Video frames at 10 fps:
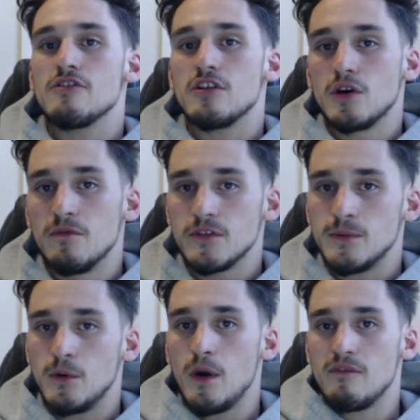are
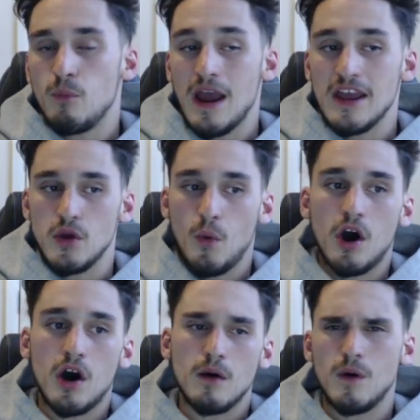comfortable with where you
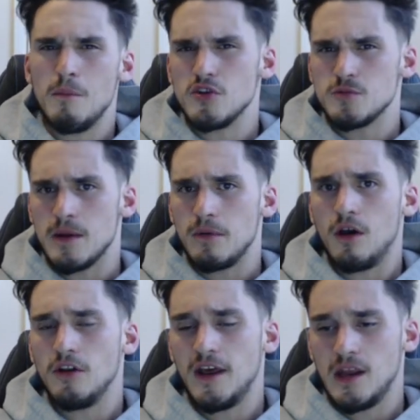are, or most people
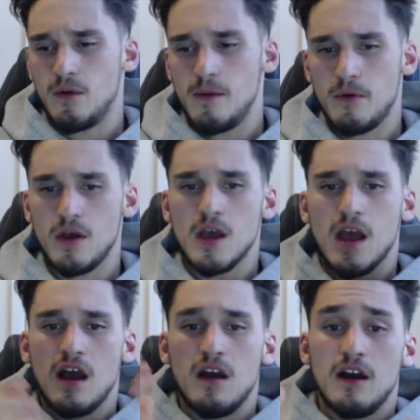aren't anyway. But
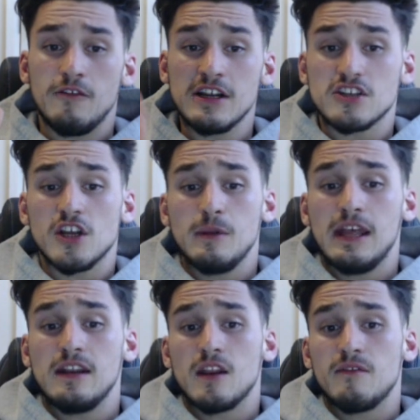I think that's going to be
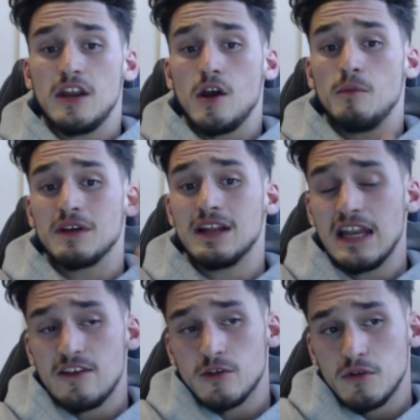the end of the video. I'm going to
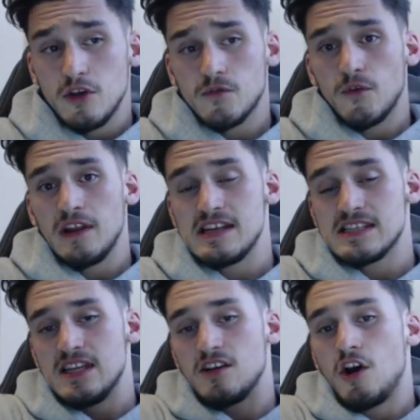leave some useful
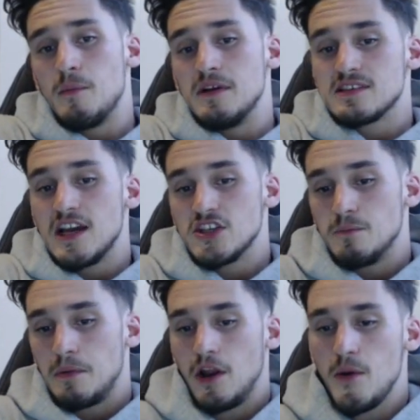links in the comments
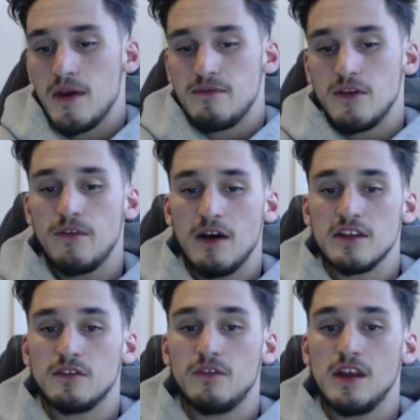section below. If you found
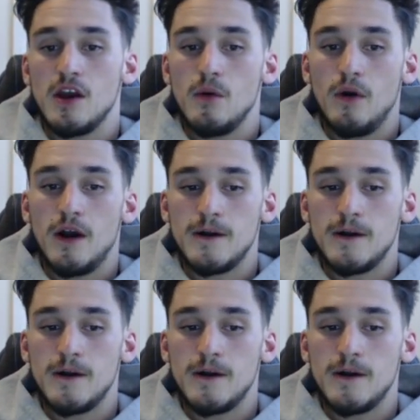this video